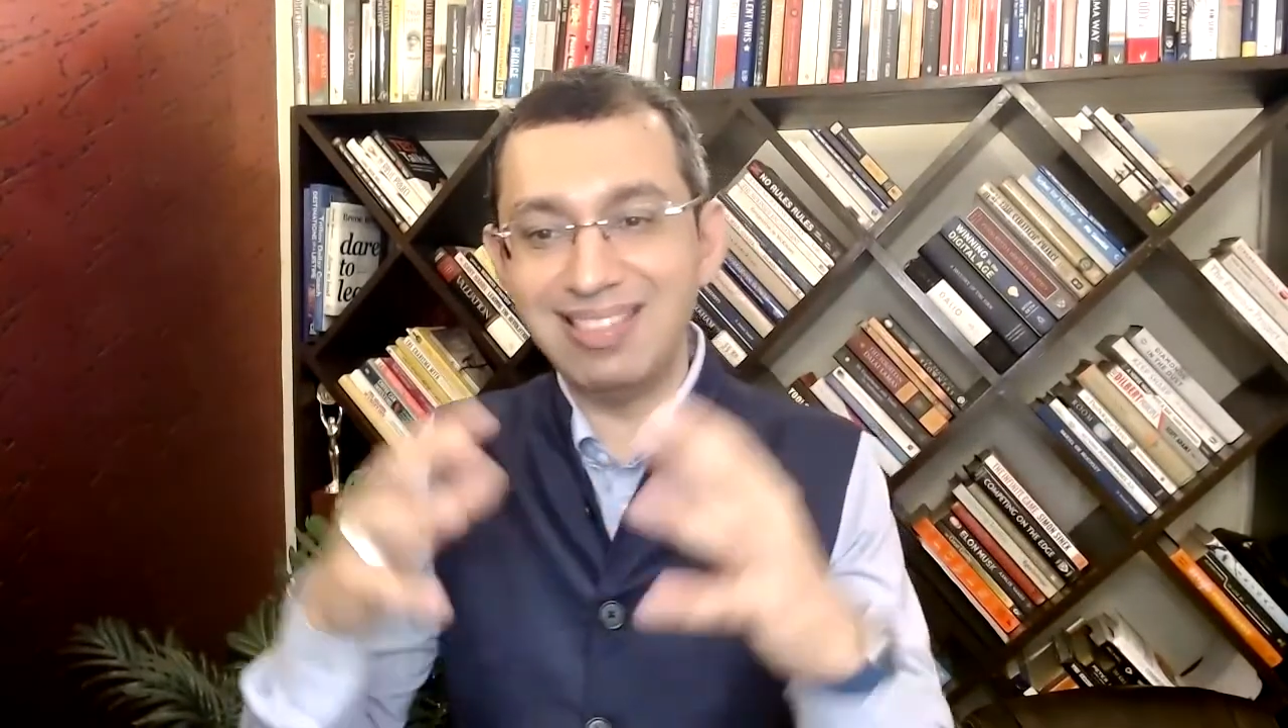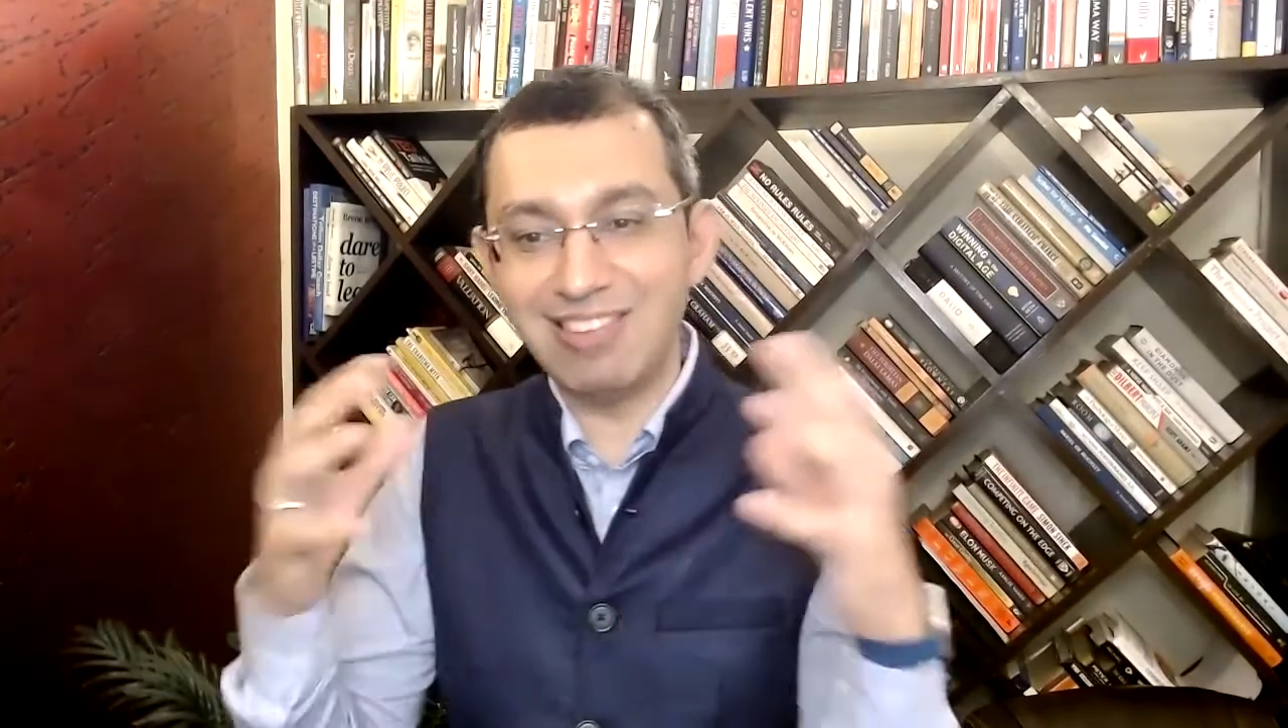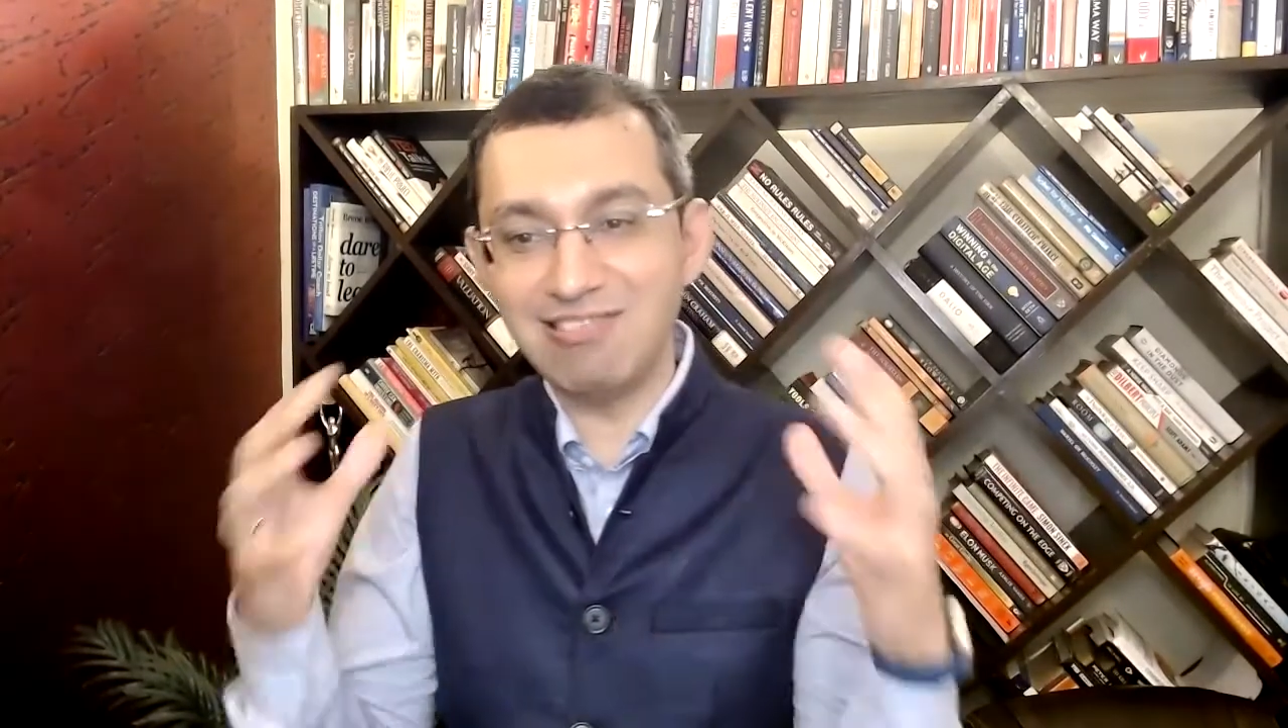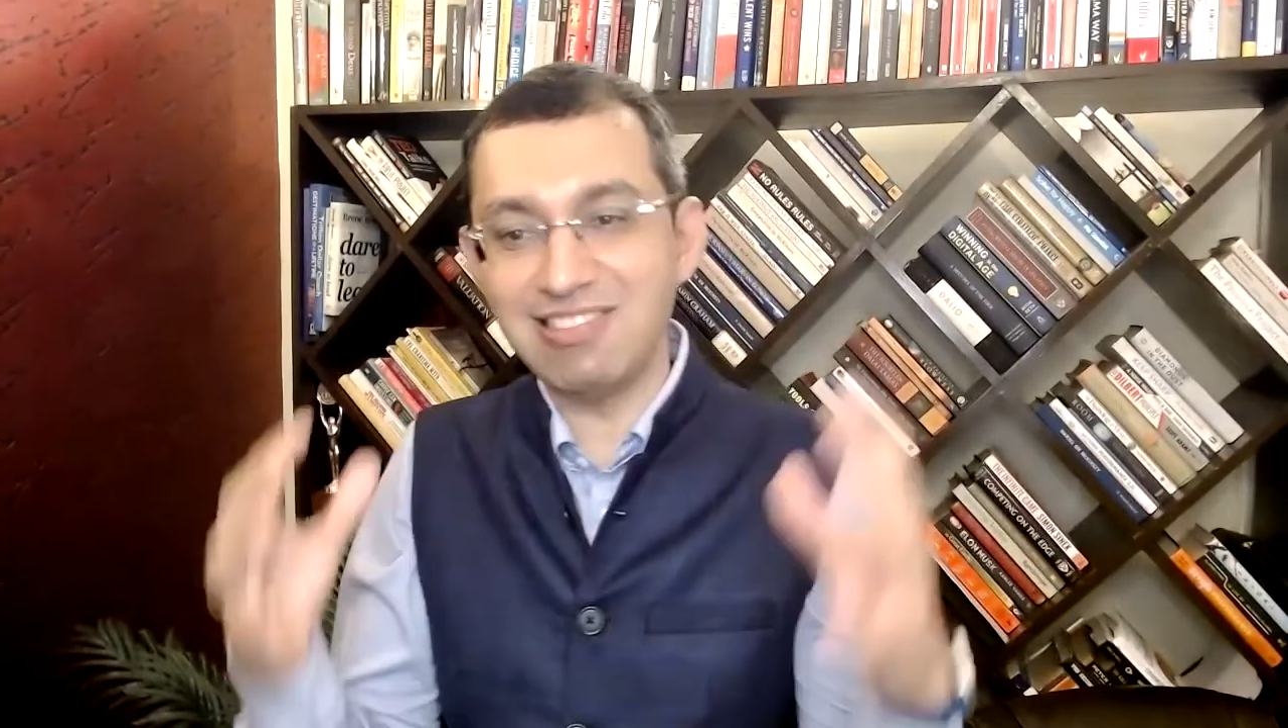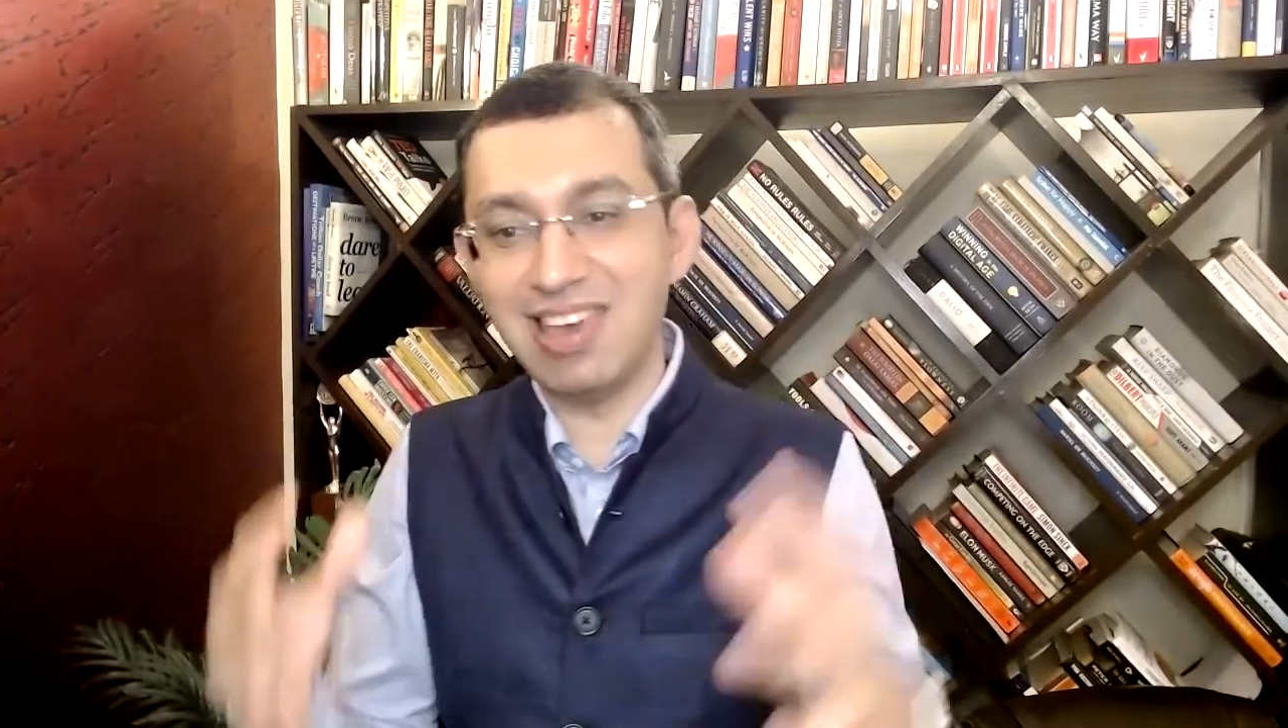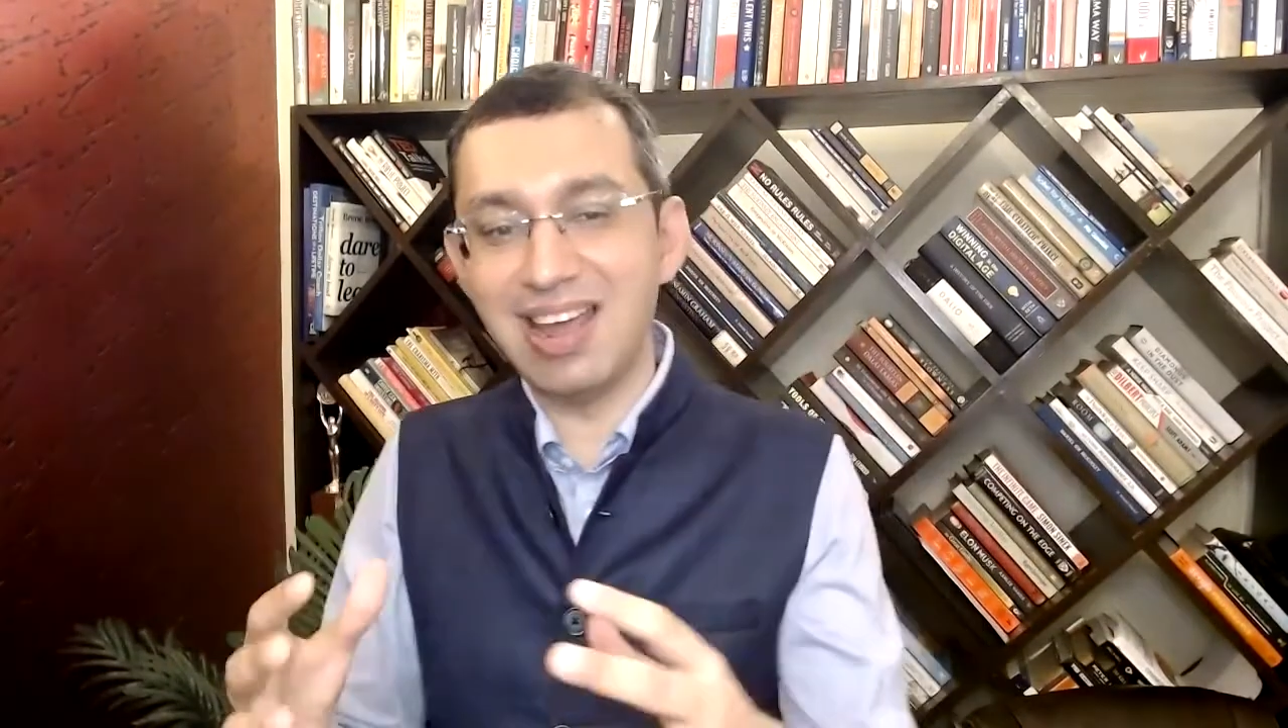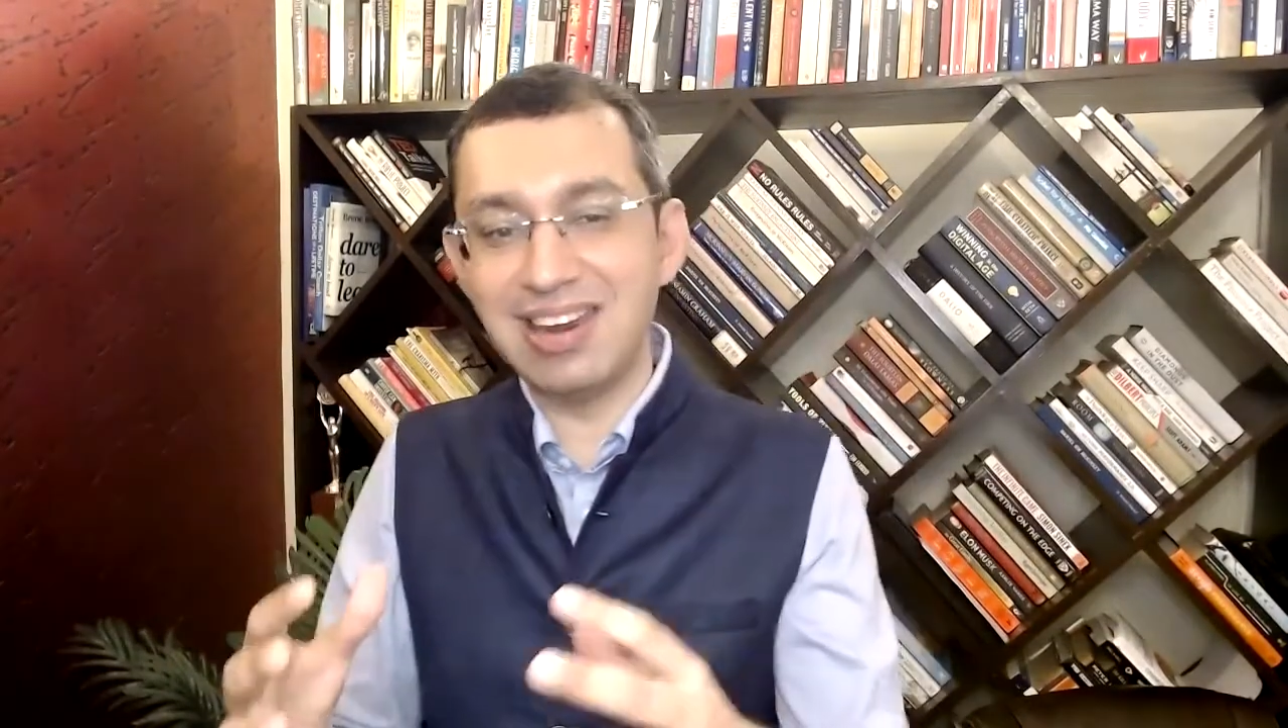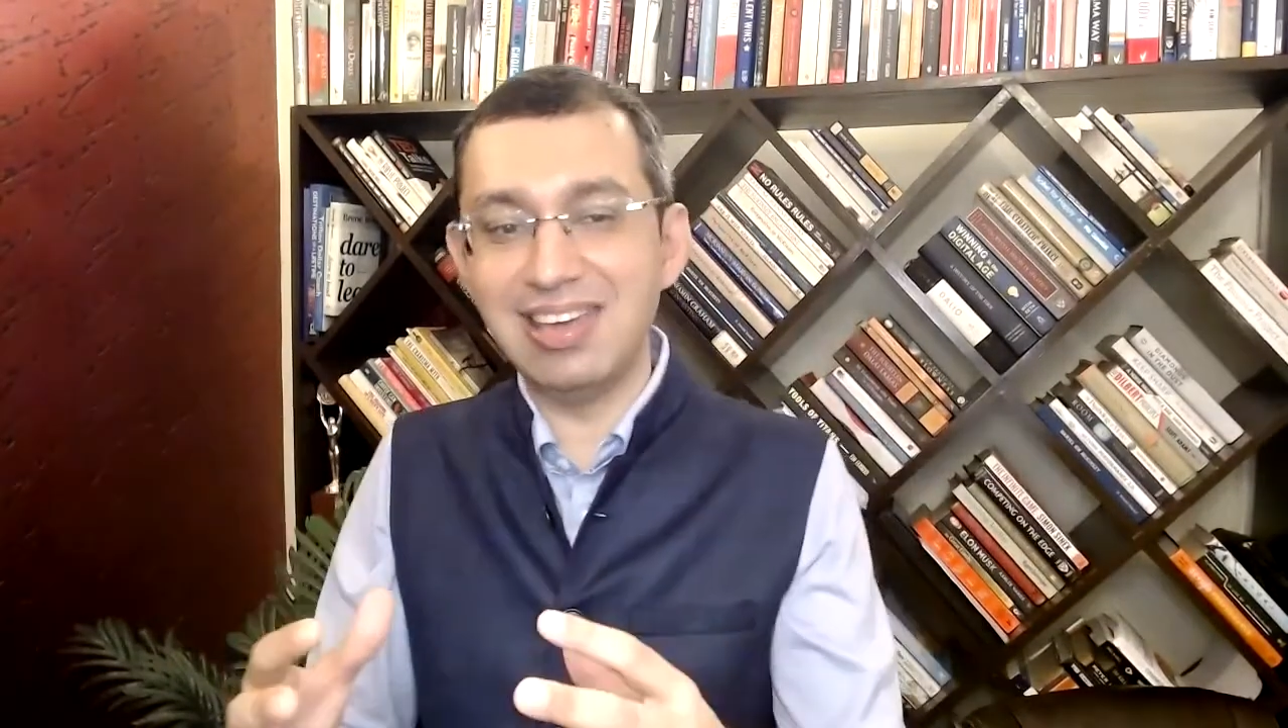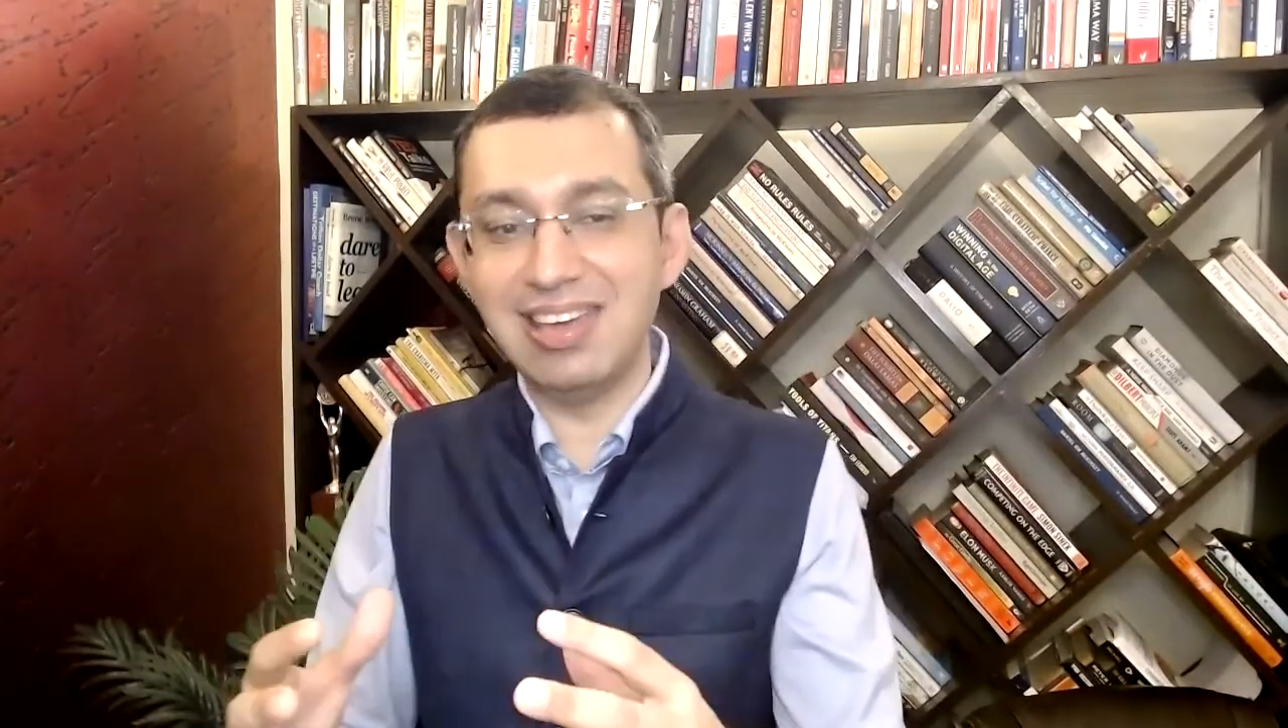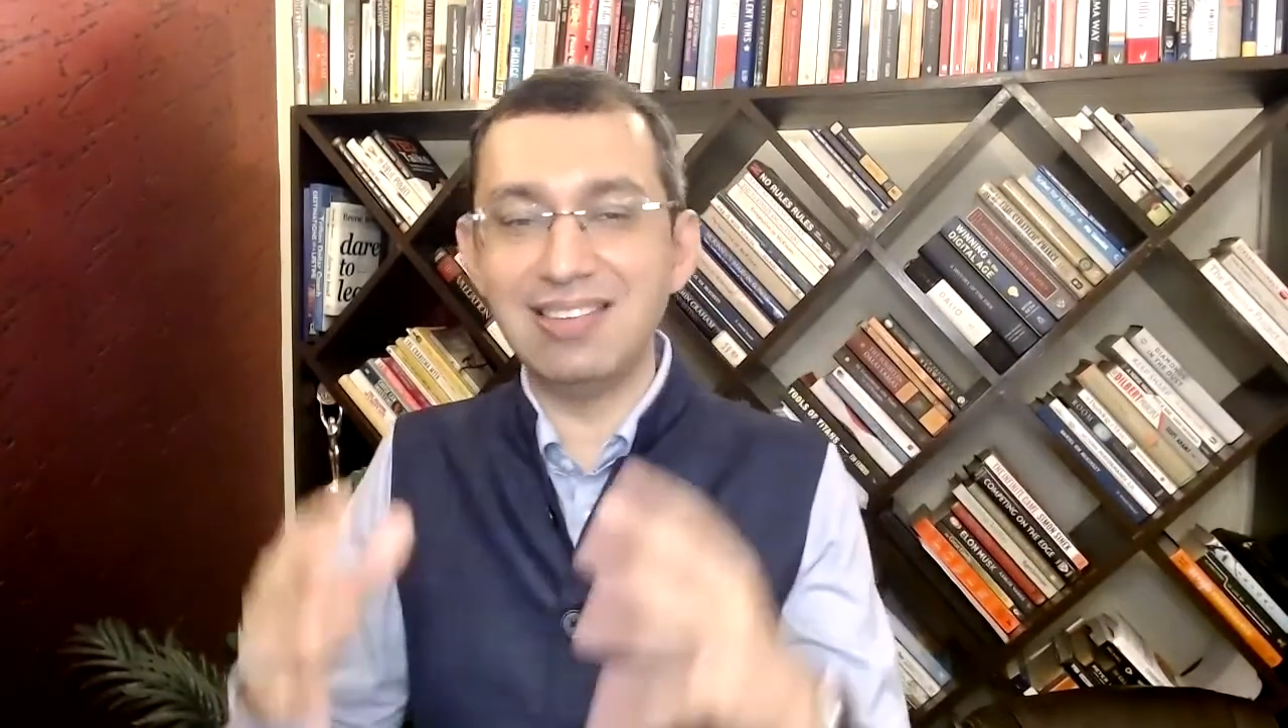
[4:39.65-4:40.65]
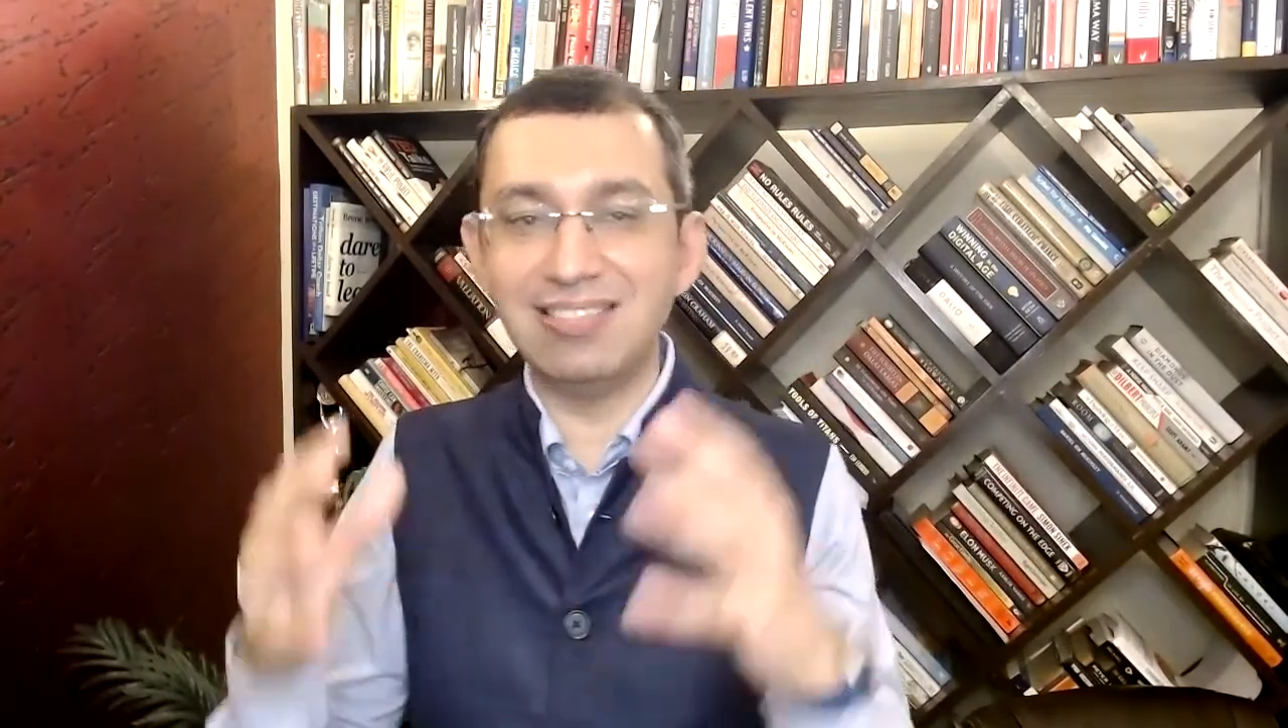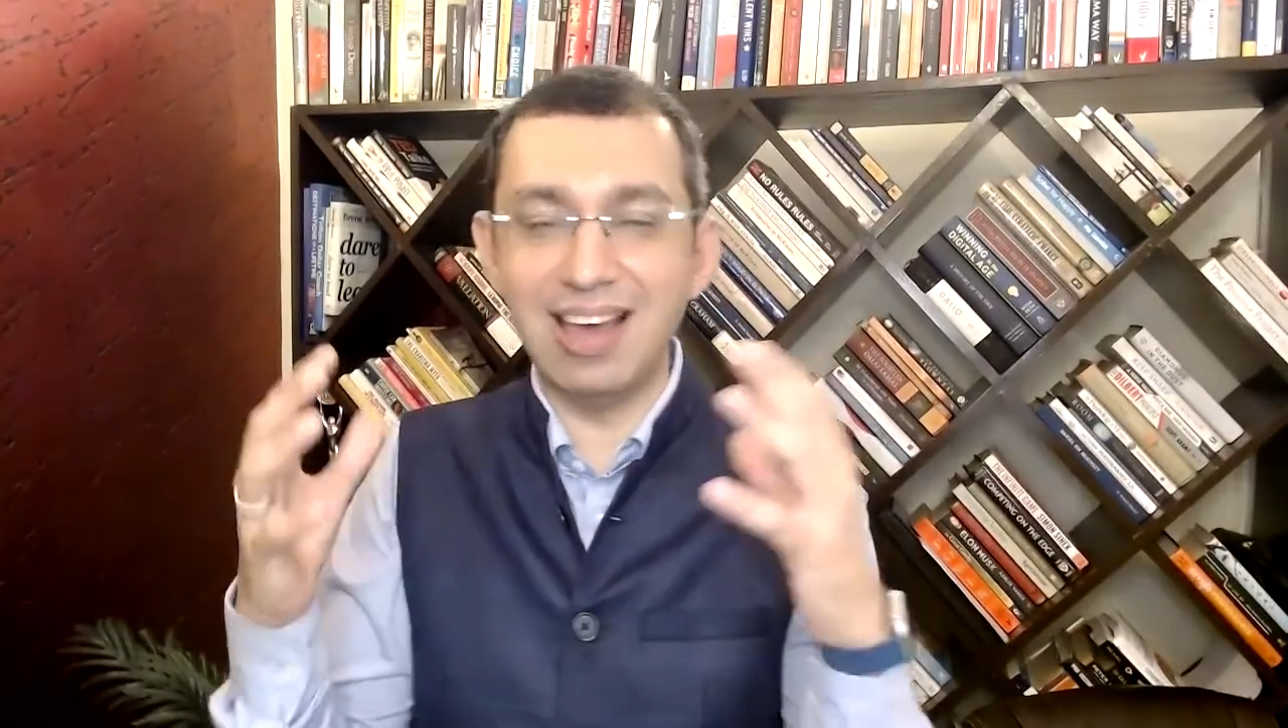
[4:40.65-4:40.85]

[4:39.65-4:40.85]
they share ideas,